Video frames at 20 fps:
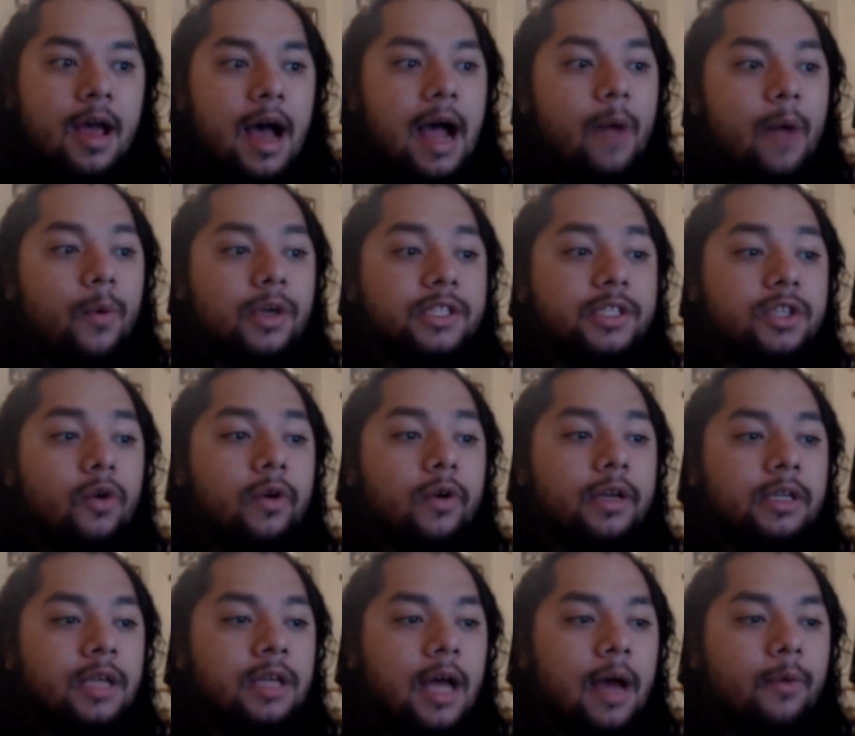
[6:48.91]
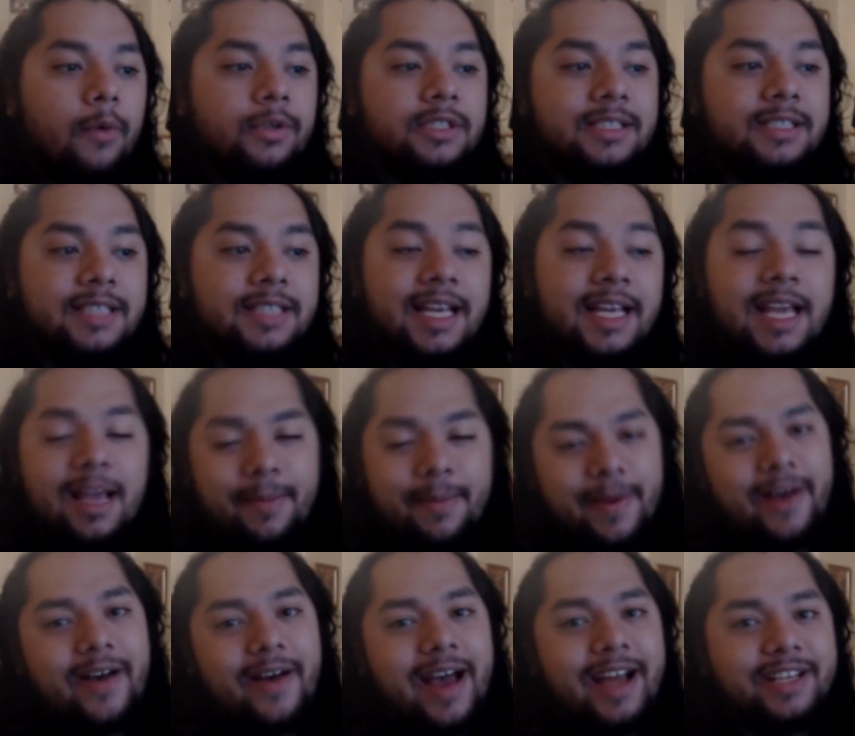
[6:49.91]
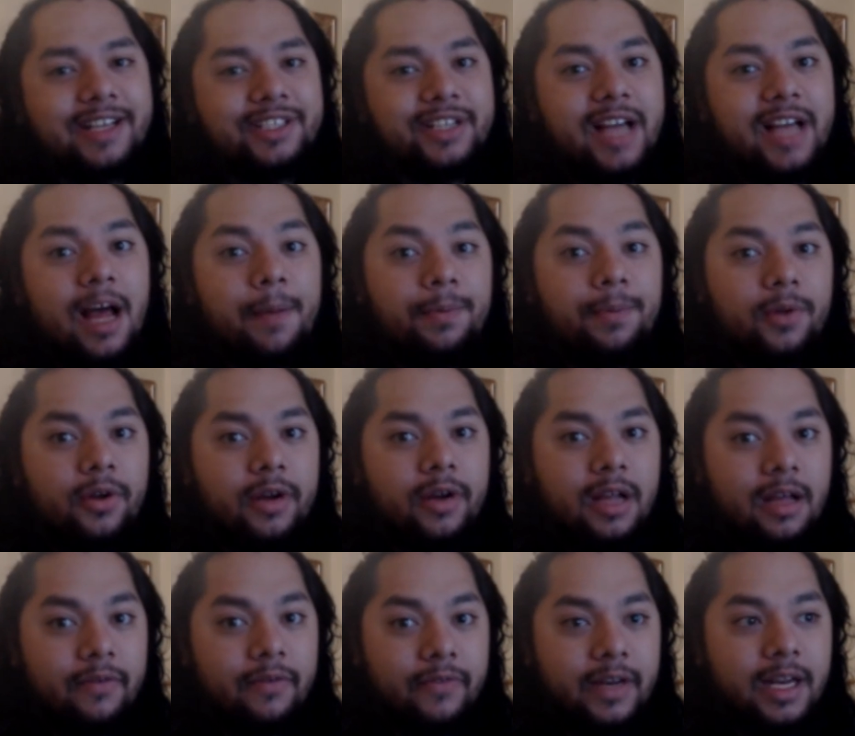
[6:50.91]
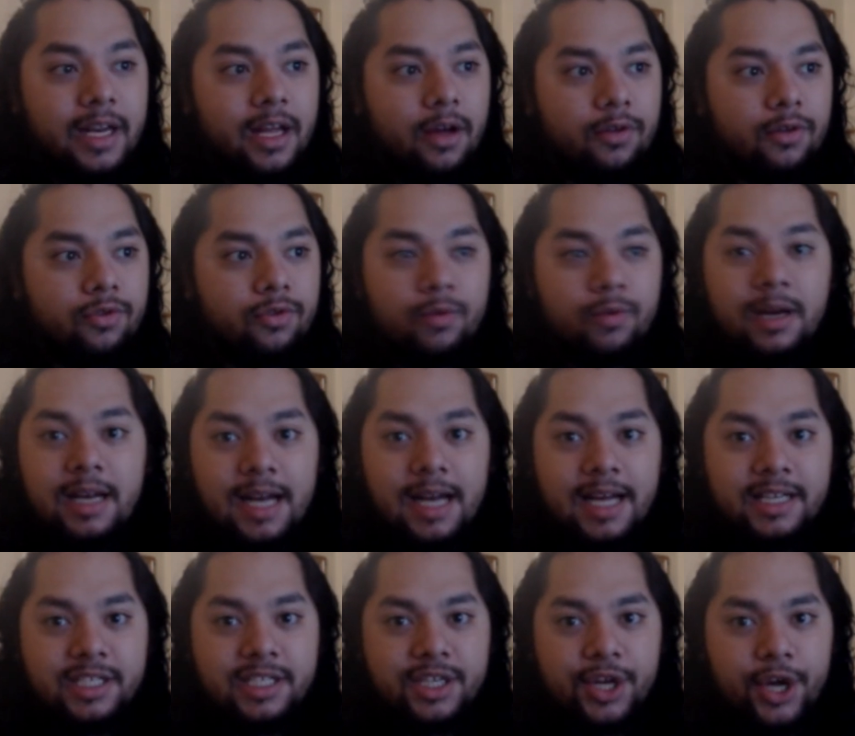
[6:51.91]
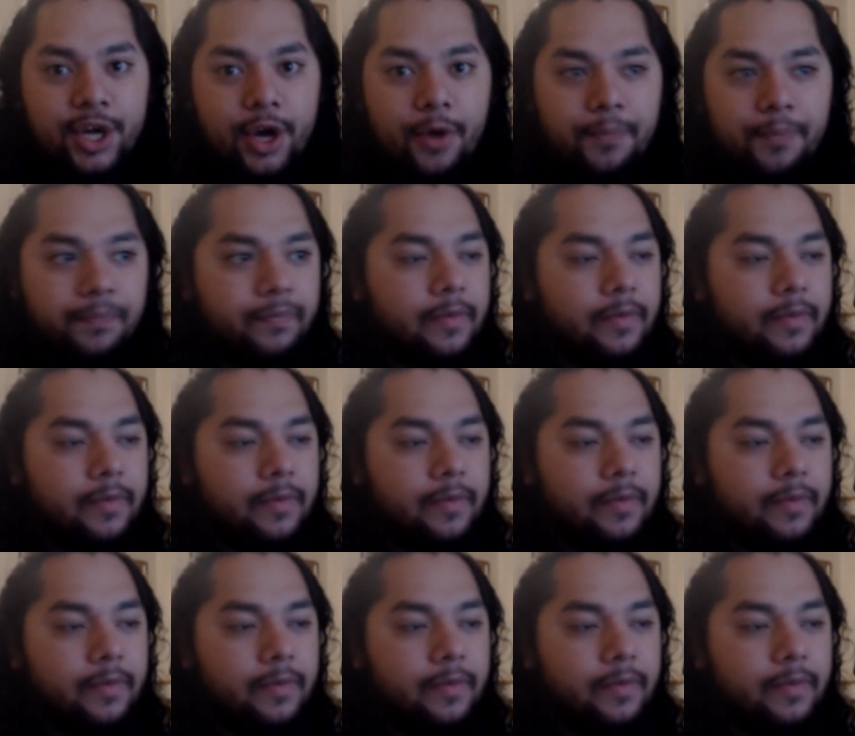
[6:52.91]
I was going to, I was thinking about actually uploading a video three nights ago,